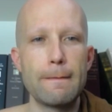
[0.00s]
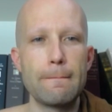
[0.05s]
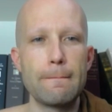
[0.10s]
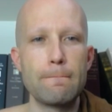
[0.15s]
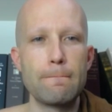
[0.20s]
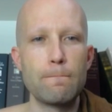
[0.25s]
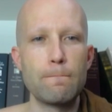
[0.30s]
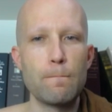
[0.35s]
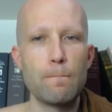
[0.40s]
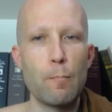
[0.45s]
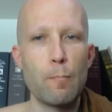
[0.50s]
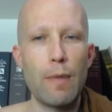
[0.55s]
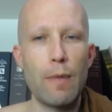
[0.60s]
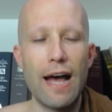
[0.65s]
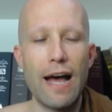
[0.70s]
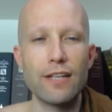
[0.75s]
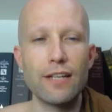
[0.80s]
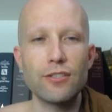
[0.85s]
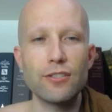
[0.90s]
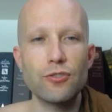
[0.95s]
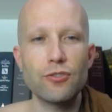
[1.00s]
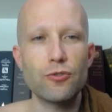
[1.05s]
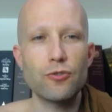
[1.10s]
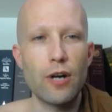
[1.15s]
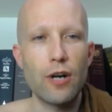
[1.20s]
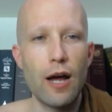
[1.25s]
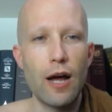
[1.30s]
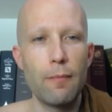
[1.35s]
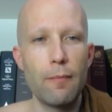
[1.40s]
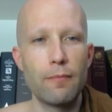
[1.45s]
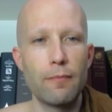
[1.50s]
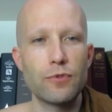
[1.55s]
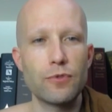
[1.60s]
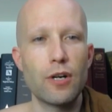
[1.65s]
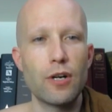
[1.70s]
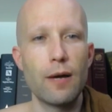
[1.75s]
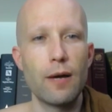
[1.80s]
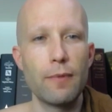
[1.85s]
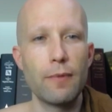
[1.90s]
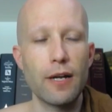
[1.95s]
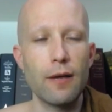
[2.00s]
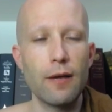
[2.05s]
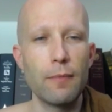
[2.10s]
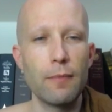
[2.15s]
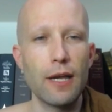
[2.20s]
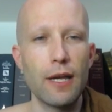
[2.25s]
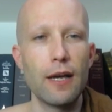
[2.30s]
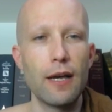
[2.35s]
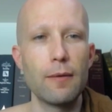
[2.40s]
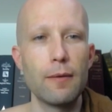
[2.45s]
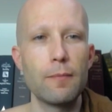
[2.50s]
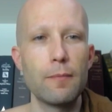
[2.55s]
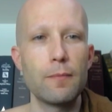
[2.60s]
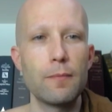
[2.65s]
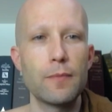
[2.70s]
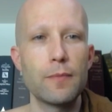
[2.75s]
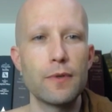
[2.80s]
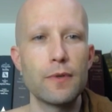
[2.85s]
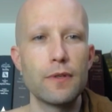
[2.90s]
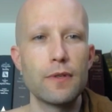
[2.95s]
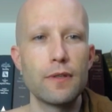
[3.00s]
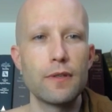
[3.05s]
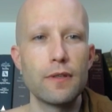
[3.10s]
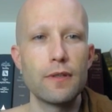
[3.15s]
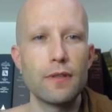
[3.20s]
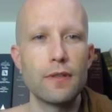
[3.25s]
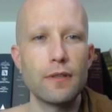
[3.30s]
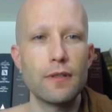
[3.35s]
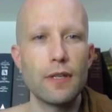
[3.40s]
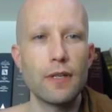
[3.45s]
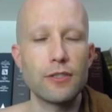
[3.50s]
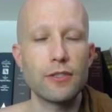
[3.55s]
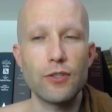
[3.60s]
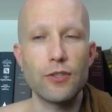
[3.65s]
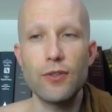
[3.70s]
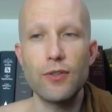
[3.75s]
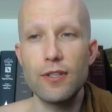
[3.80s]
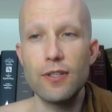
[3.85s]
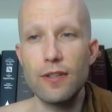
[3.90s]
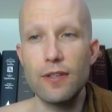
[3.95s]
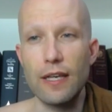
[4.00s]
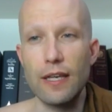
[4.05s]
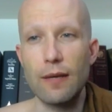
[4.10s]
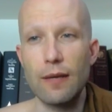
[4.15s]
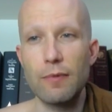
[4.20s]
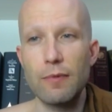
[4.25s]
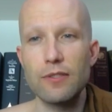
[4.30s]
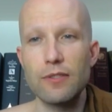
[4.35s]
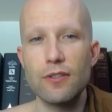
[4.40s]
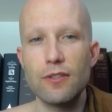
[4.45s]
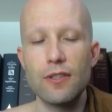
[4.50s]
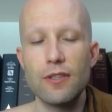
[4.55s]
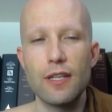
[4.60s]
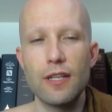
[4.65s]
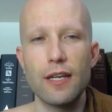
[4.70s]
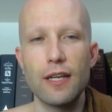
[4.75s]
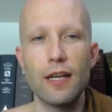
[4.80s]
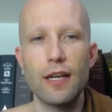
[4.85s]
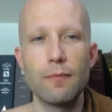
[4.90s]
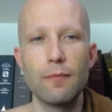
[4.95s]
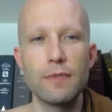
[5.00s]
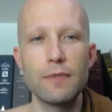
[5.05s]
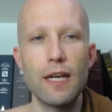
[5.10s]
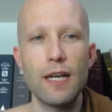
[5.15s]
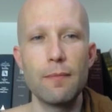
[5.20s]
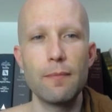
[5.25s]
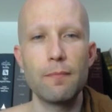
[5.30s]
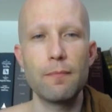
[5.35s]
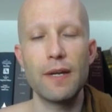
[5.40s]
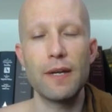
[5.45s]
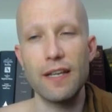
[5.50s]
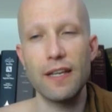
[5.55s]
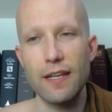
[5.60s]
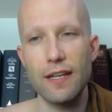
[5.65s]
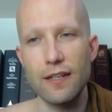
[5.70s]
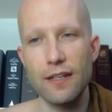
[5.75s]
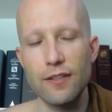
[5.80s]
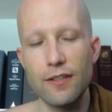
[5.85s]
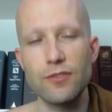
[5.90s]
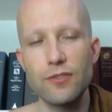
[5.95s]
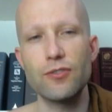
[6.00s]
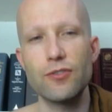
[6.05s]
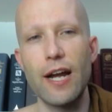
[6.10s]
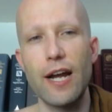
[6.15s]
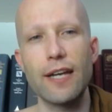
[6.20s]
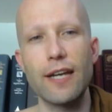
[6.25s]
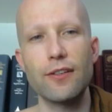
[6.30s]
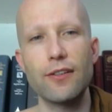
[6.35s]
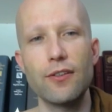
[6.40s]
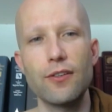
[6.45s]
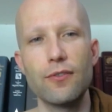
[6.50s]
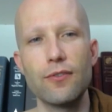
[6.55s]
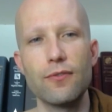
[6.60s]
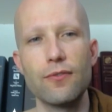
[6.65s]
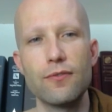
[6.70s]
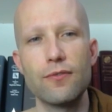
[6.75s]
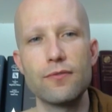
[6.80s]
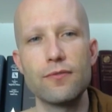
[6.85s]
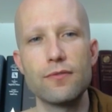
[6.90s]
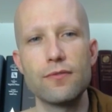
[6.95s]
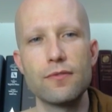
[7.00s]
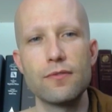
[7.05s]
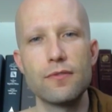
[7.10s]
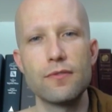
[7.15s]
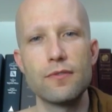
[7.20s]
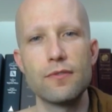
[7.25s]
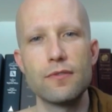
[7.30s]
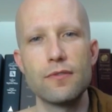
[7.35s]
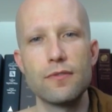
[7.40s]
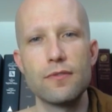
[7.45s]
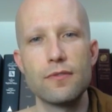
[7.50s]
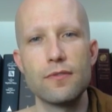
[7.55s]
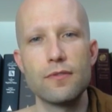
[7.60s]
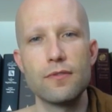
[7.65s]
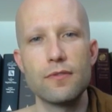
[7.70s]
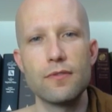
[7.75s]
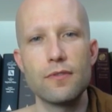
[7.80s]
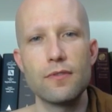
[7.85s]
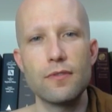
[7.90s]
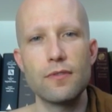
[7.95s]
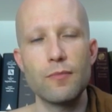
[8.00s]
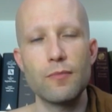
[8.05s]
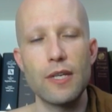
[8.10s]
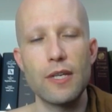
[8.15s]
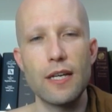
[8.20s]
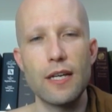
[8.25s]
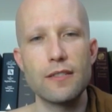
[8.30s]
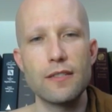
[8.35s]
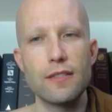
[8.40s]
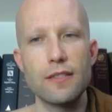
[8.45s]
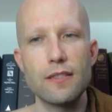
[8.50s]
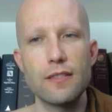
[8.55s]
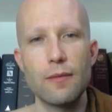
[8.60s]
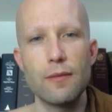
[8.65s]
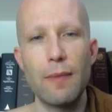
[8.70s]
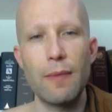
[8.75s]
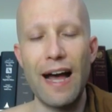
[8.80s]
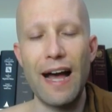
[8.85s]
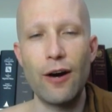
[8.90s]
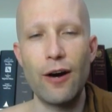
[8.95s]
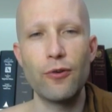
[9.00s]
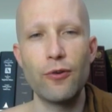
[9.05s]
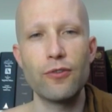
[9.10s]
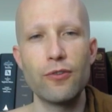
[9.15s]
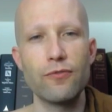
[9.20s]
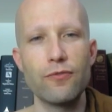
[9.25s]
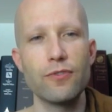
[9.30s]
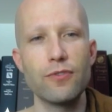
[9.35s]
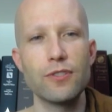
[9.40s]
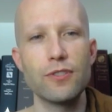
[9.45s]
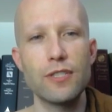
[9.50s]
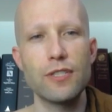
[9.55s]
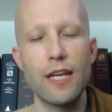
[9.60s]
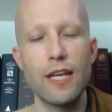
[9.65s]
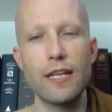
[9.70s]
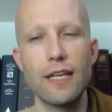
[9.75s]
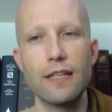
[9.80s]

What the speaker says: past trauma coming up. That's a good thing. I mean, it's good that it comes up, but it can distract you. Because it's a powerful state,